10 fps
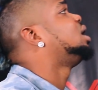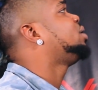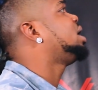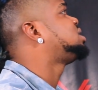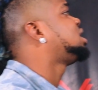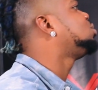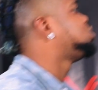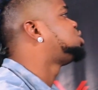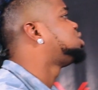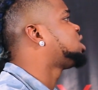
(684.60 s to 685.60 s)
No, I started with
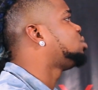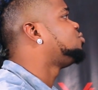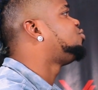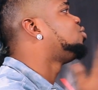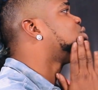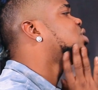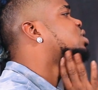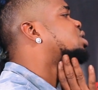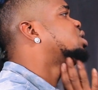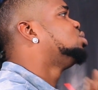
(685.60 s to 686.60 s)
the shaker before,
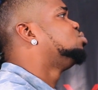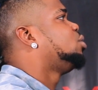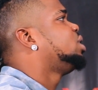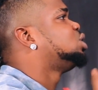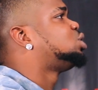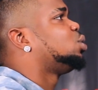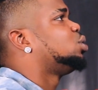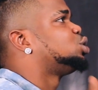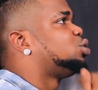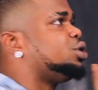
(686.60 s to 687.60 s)
but when the song
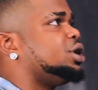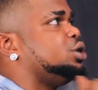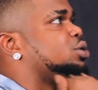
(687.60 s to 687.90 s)
was growing, you